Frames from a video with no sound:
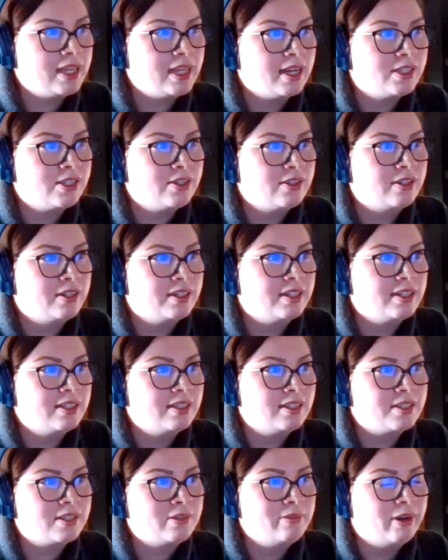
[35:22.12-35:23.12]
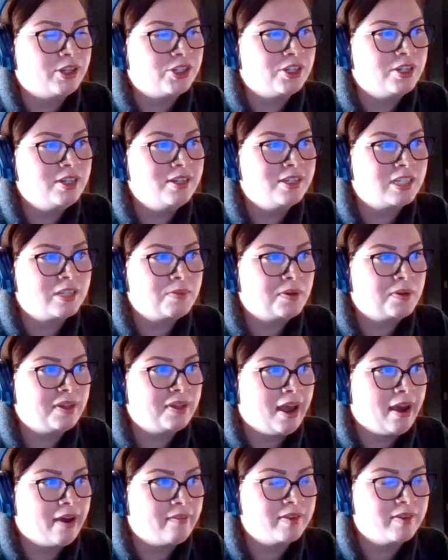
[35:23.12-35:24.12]
answer this question because you both
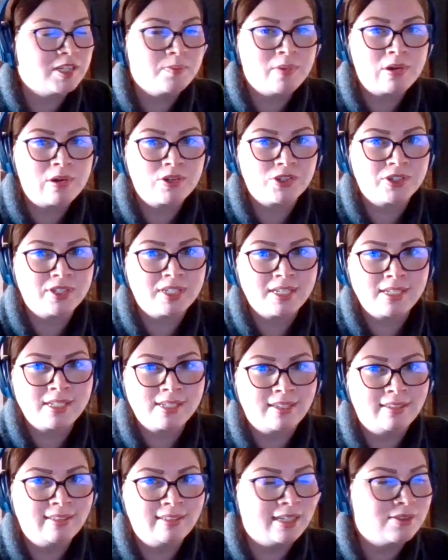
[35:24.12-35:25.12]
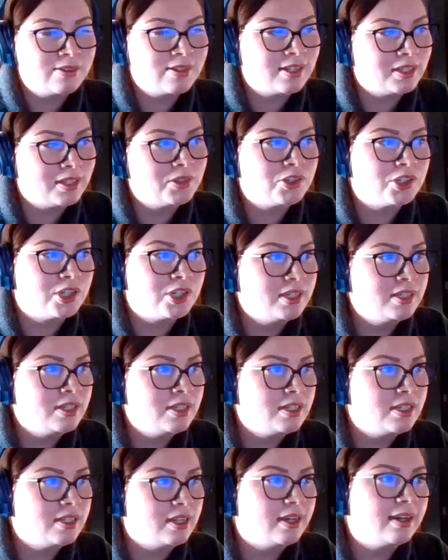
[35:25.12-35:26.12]
have exposure into cloud
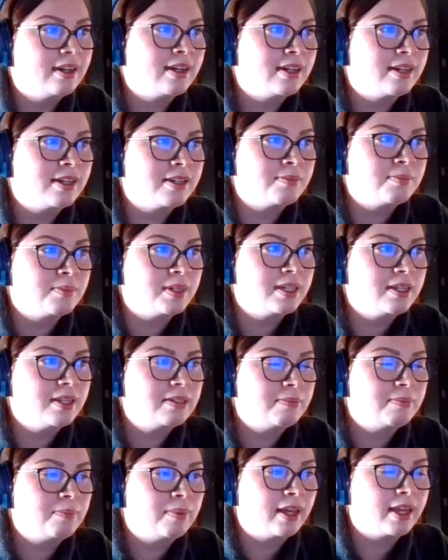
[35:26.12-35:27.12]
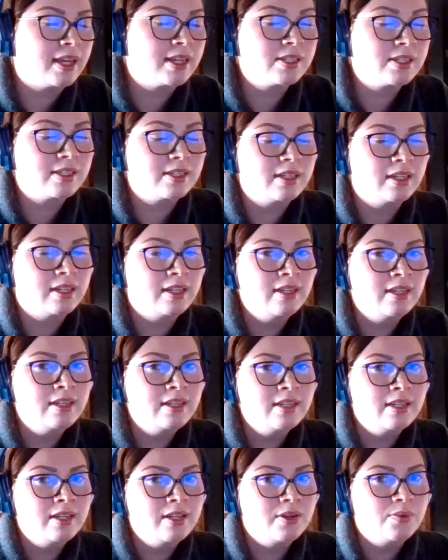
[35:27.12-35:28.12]
solutions. But
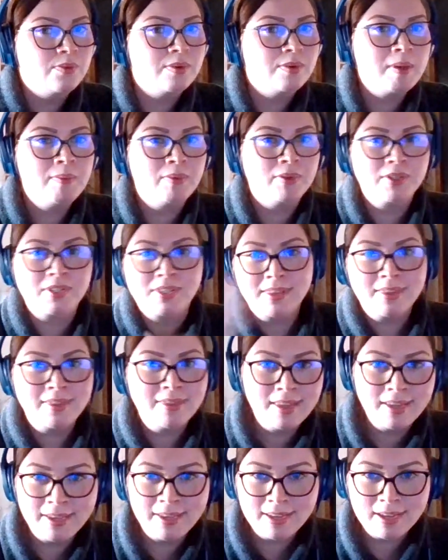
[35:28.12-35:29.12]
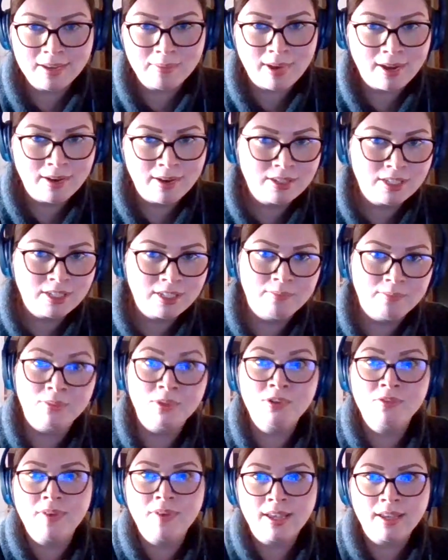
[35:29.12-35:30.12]
when people are thinking about
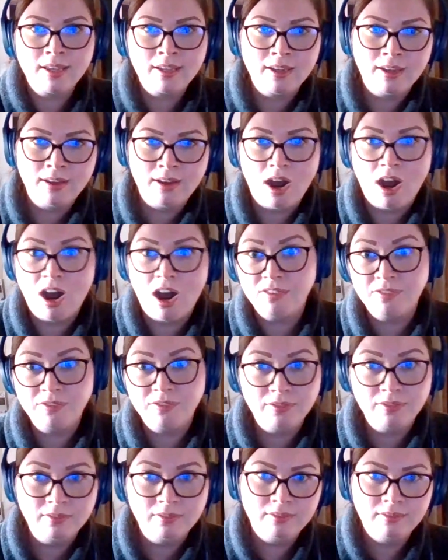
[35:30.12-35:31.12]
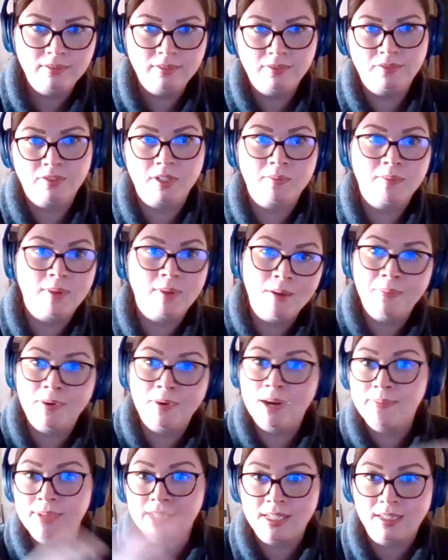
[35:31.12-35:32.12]
moving off from
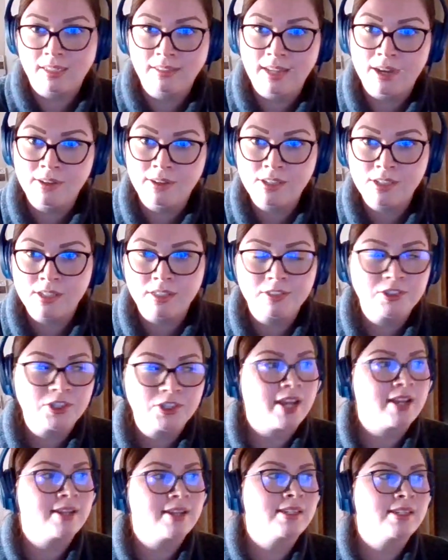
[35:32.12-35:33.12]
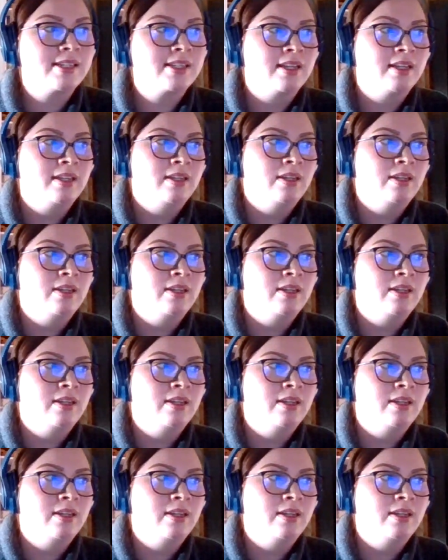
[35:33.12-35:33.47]
on-premise to cloud solutions,